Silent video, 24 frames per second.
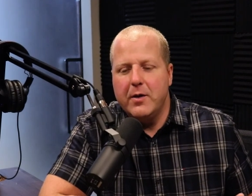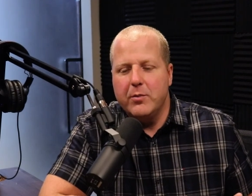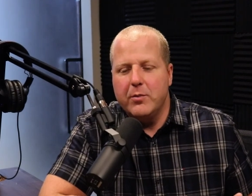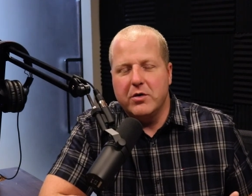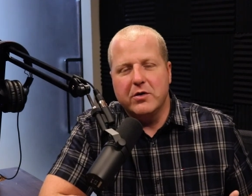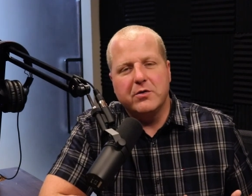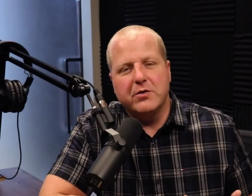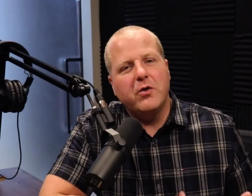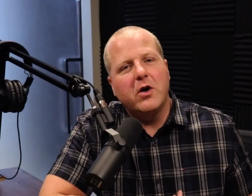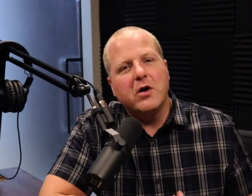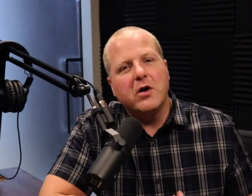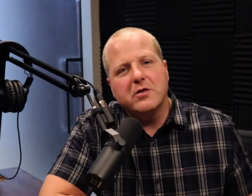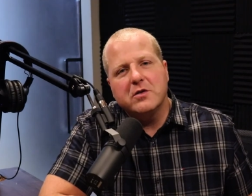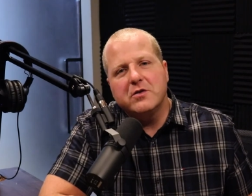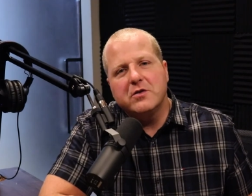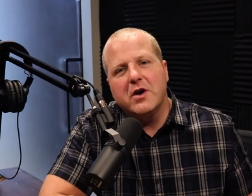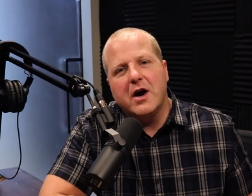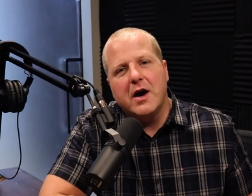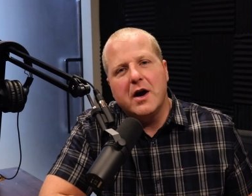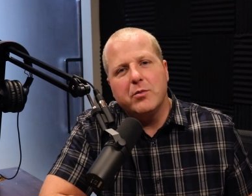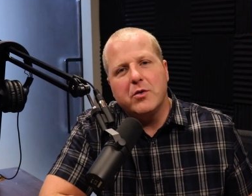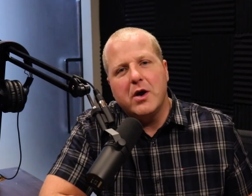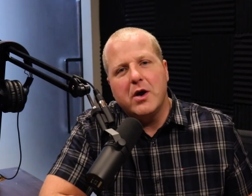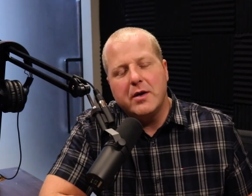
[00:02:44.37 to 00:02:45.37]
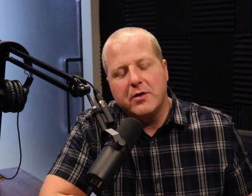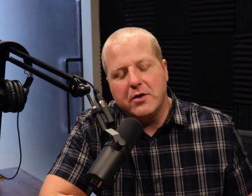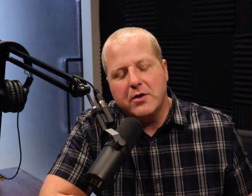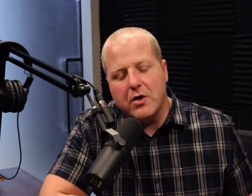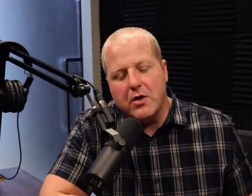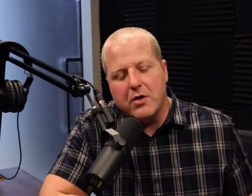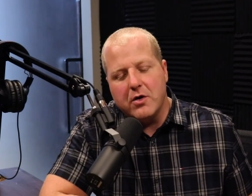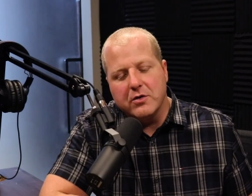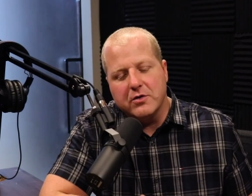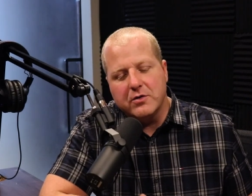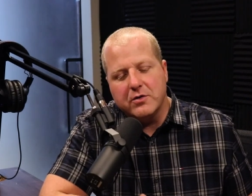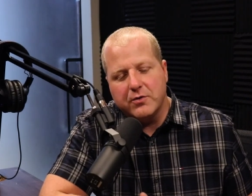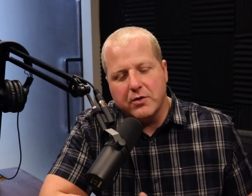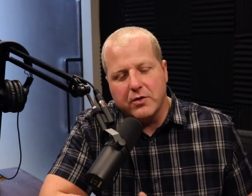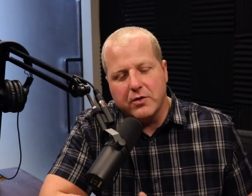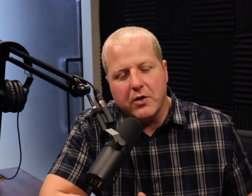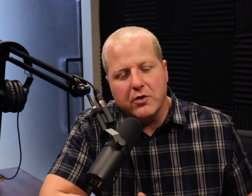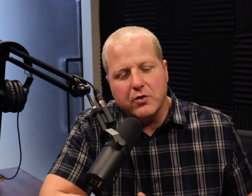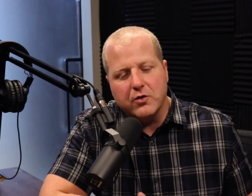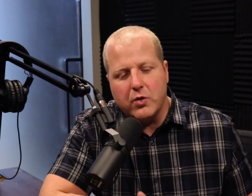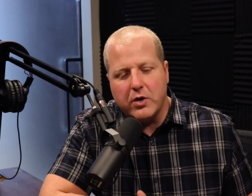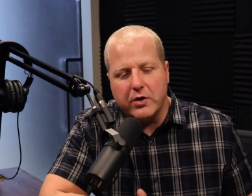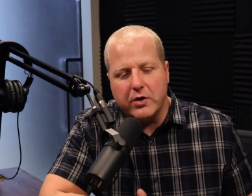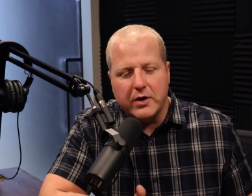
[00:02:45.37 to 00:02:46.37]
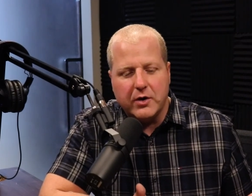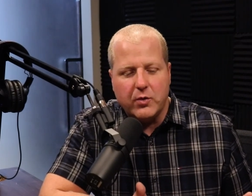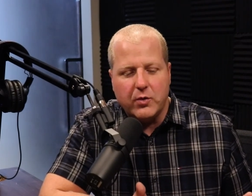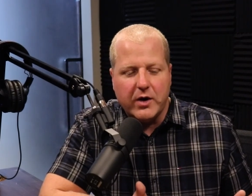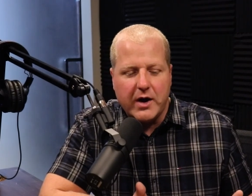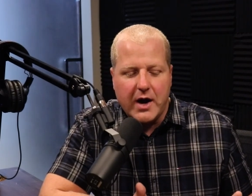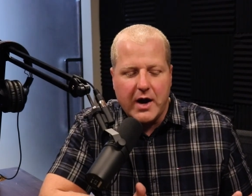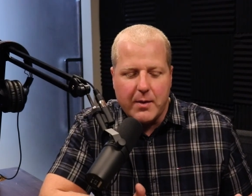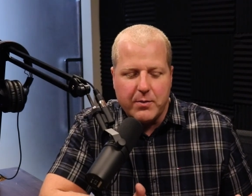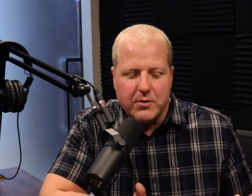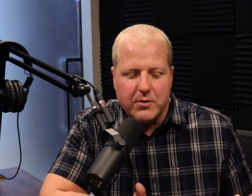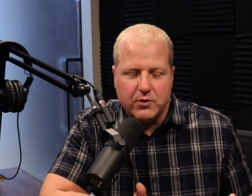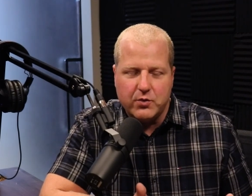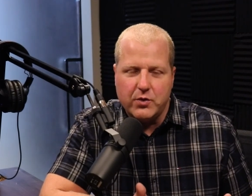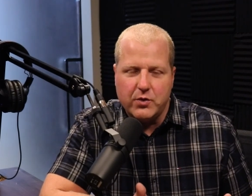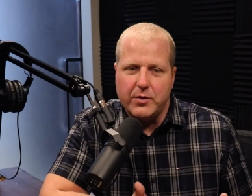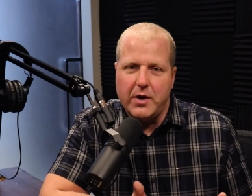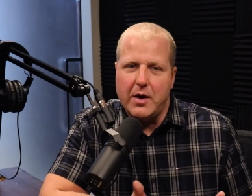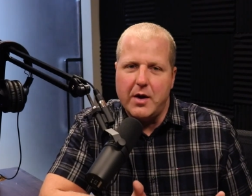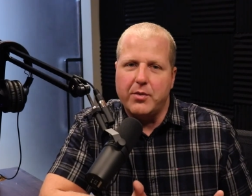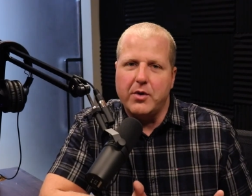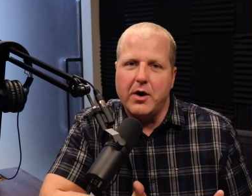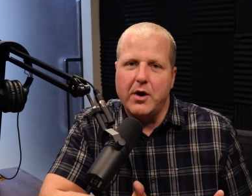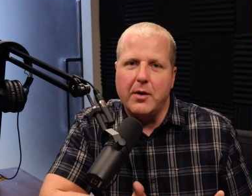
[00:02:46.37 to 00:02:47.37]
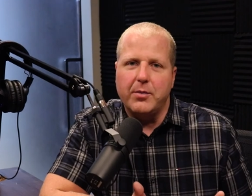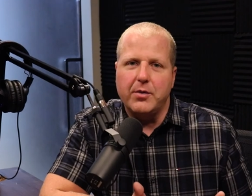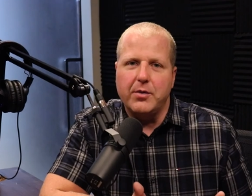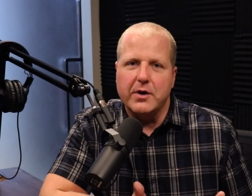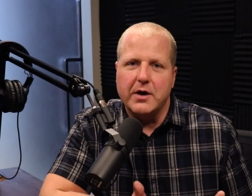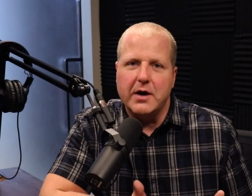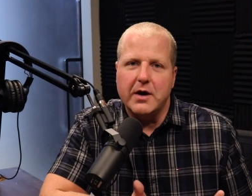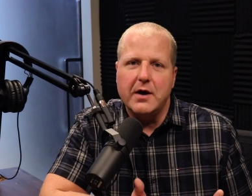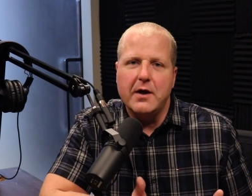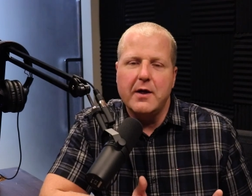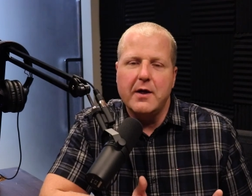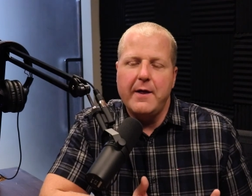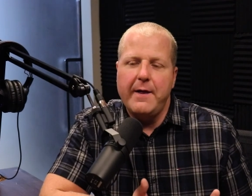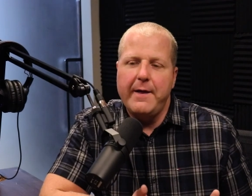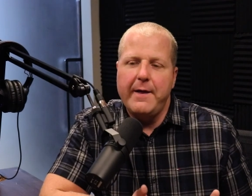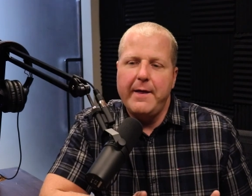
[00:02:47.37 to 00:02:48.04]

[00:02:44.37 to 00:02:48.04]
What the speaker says: But as far as the timeline goes, for those wondering what happens when my property